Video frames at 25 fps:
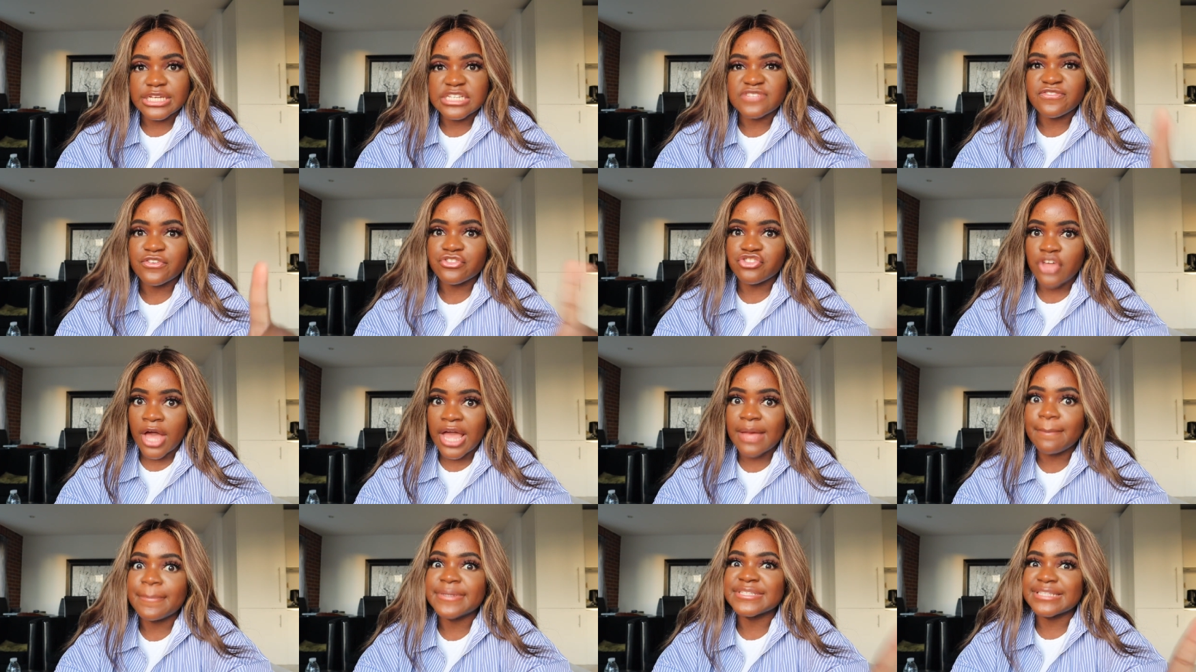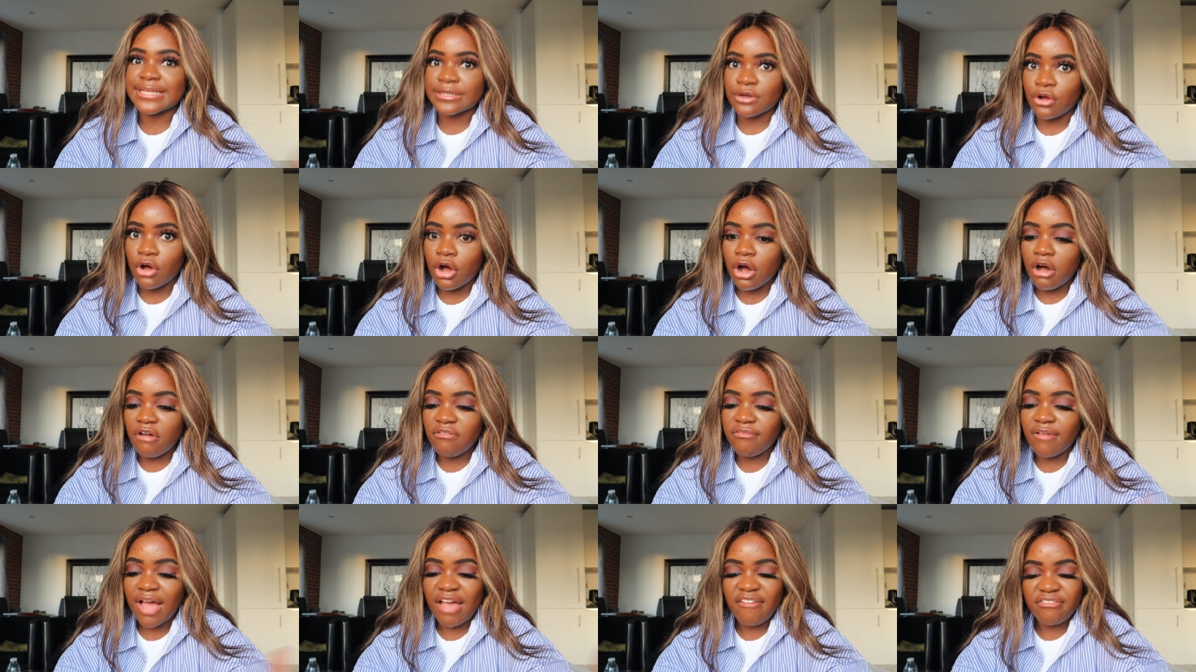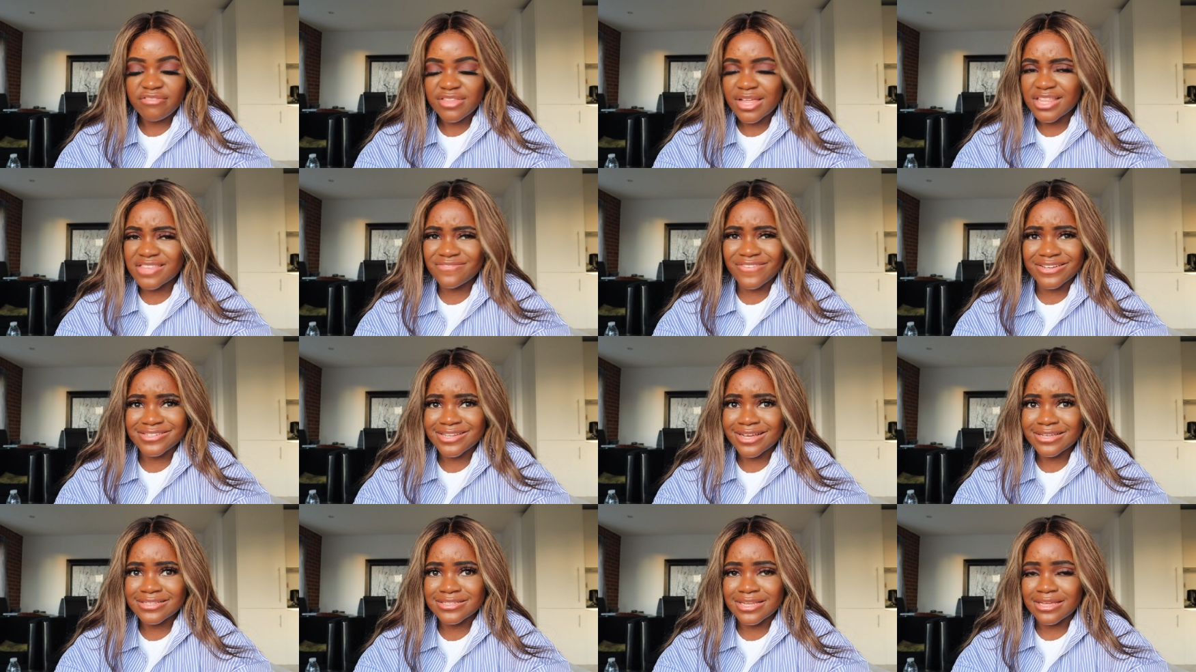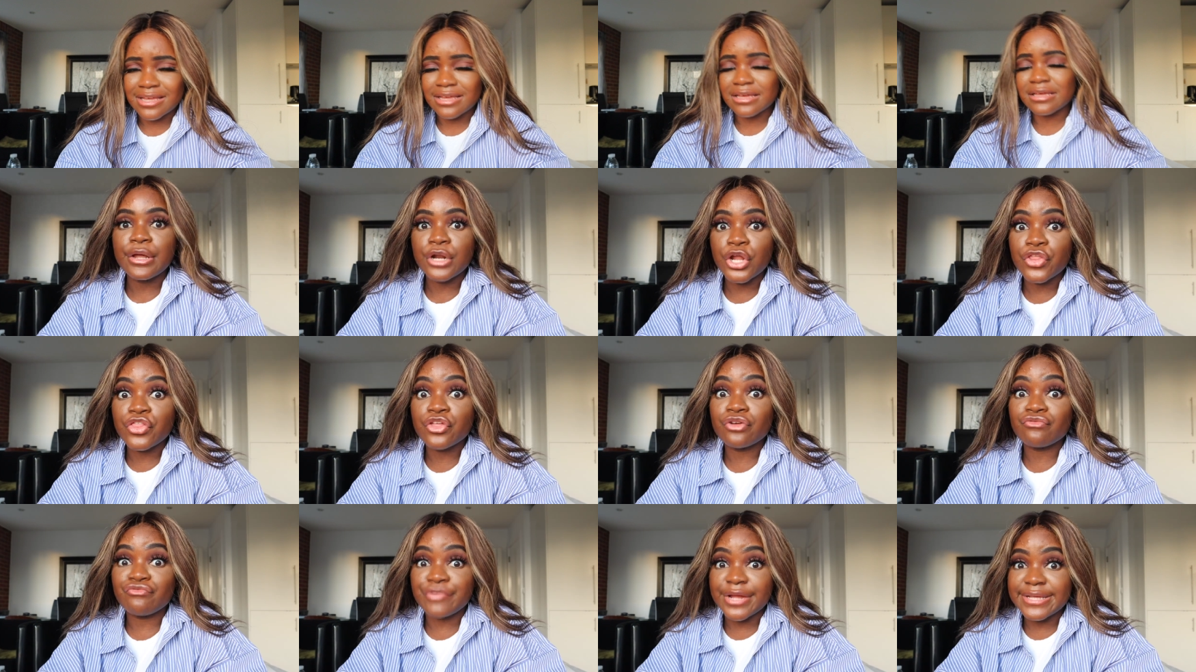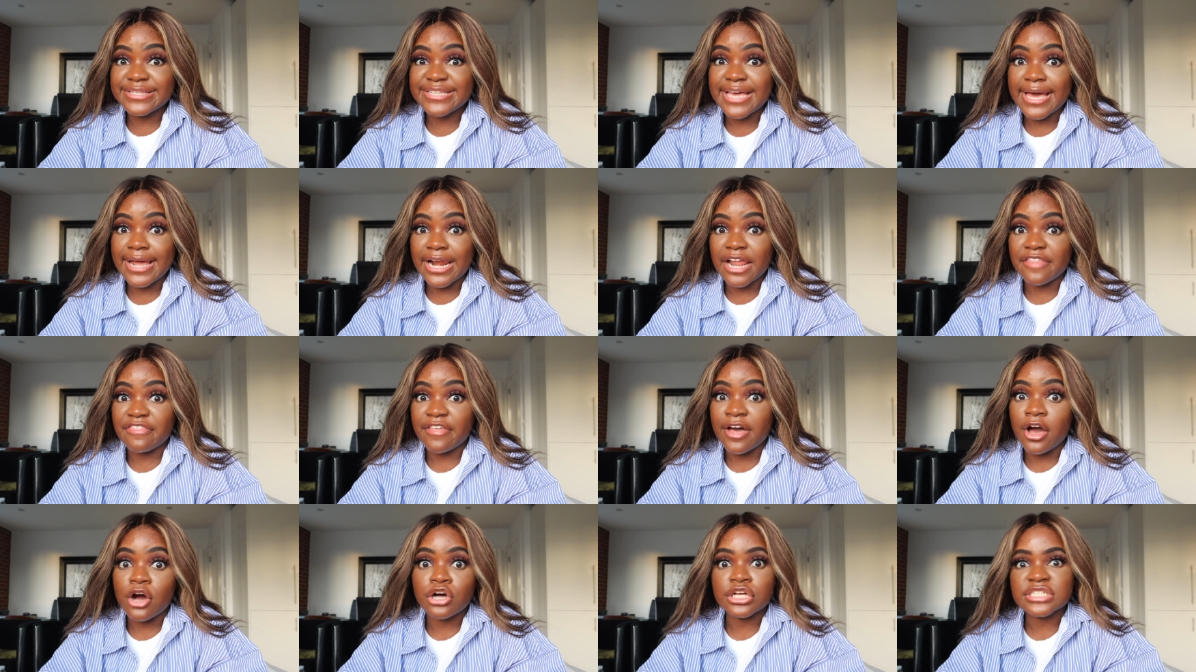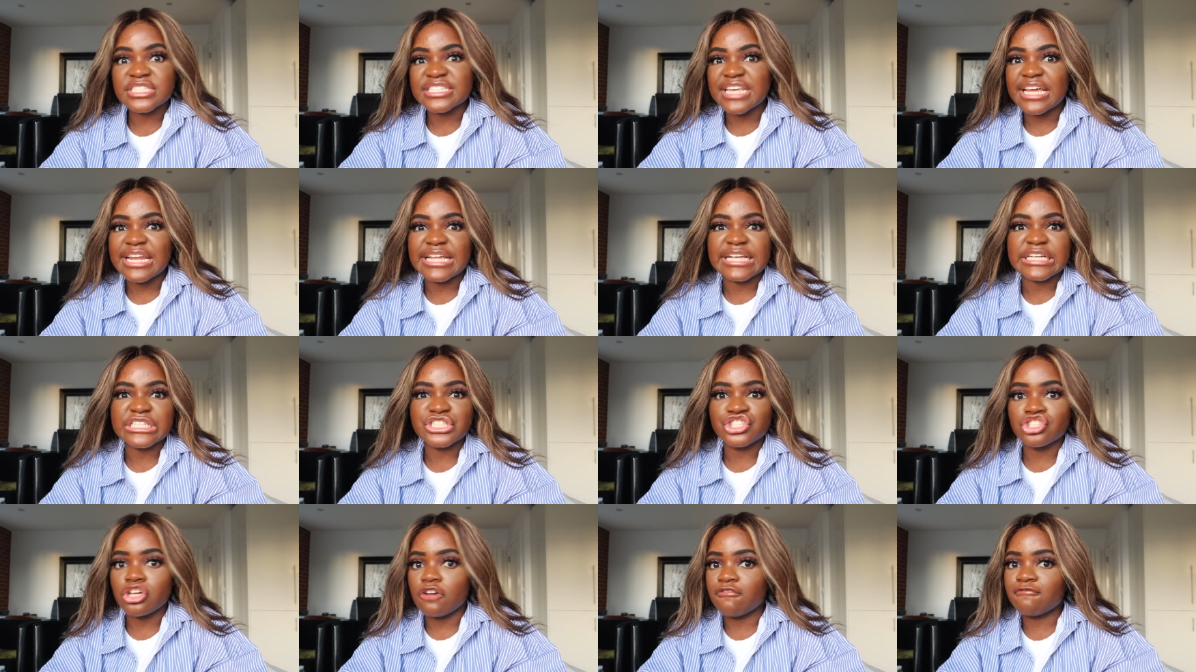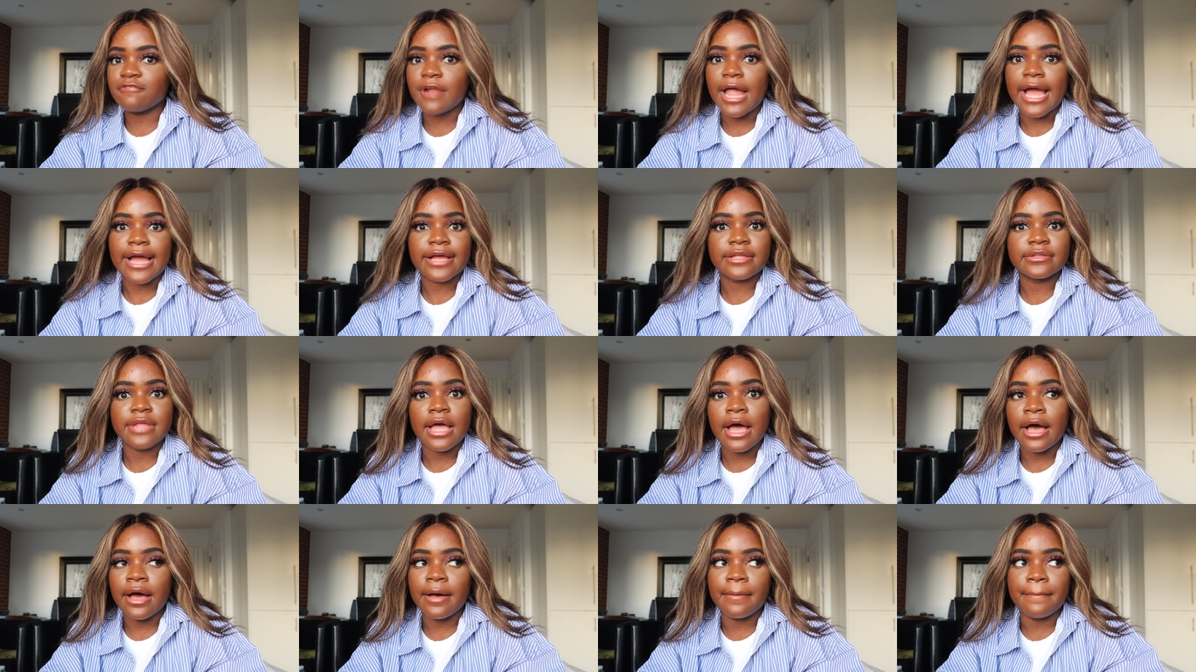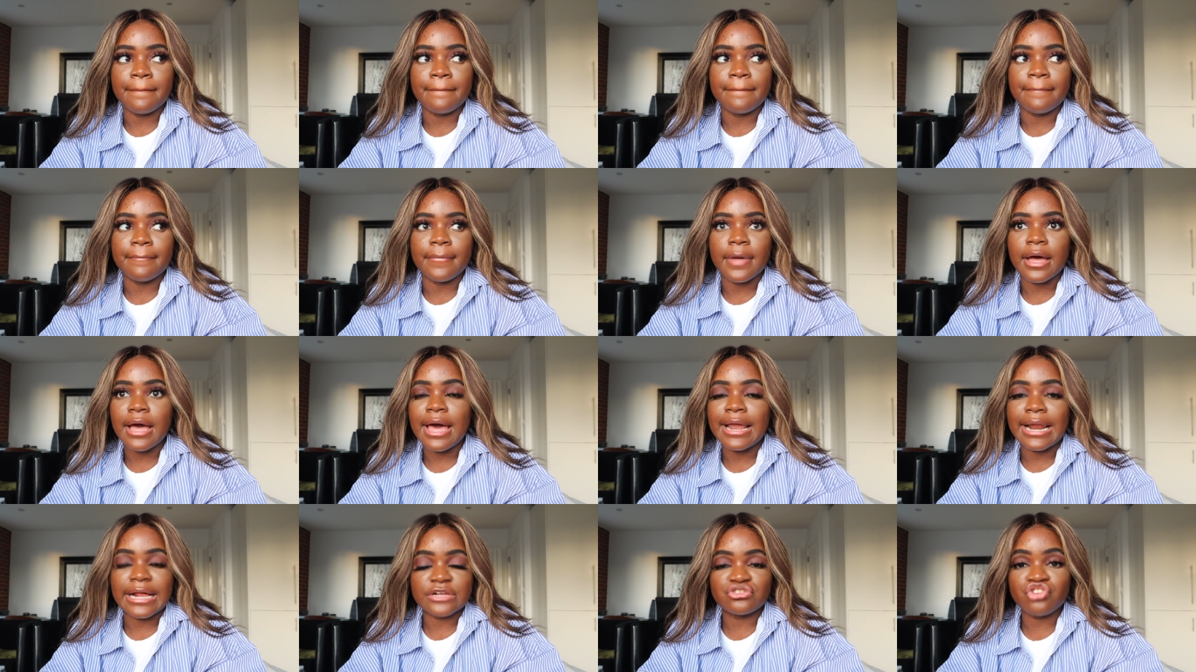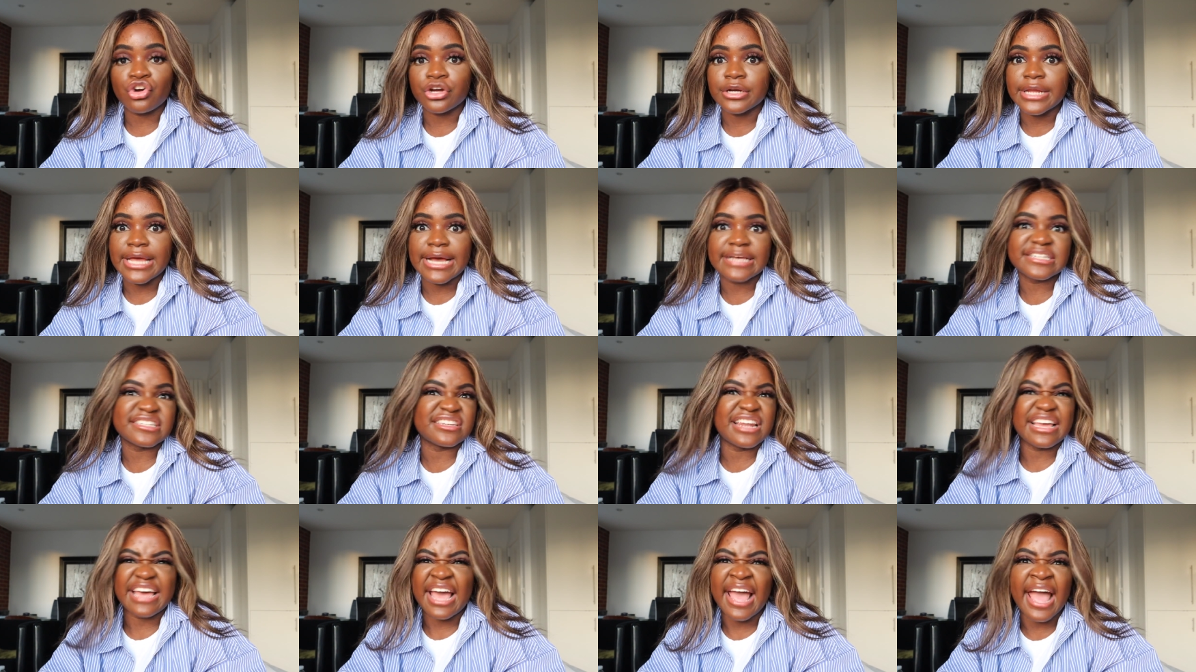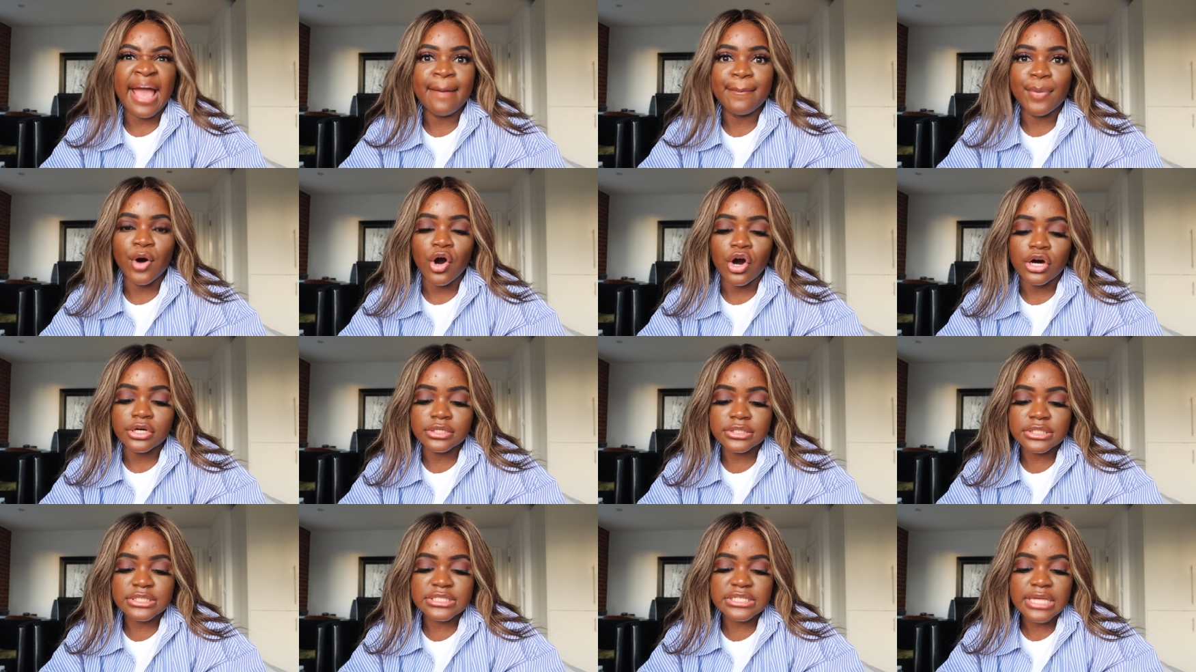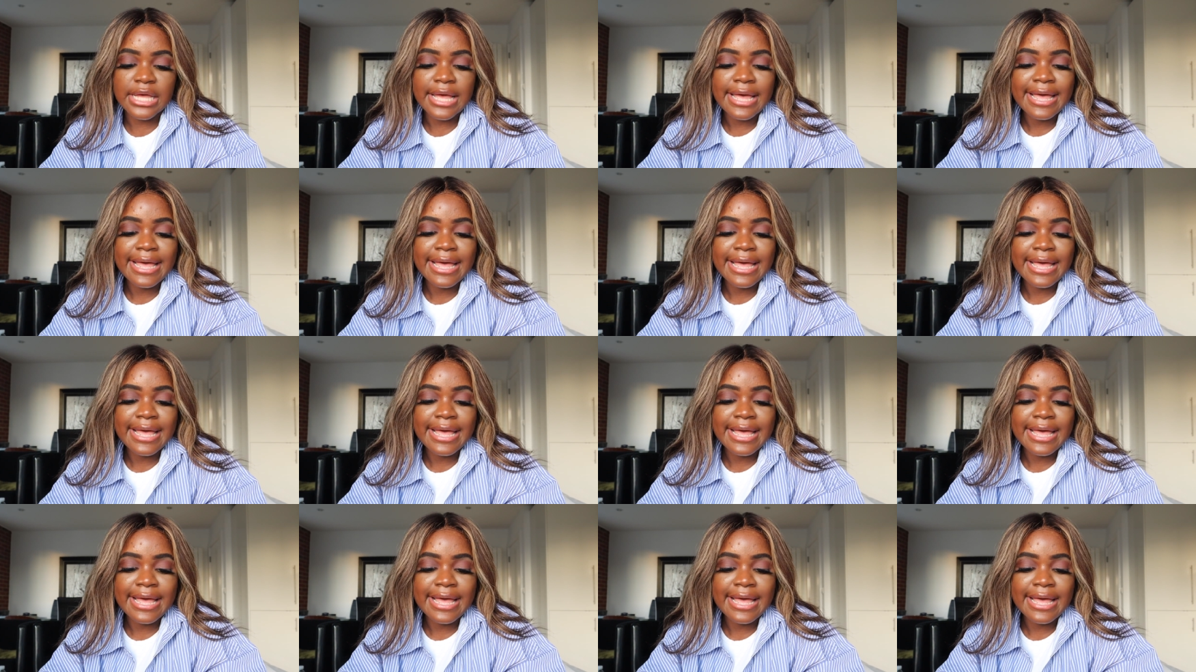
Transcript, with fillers: for 30% off. I think that's fantastic. Another retailer that are selling stuff like electronics and like AirPods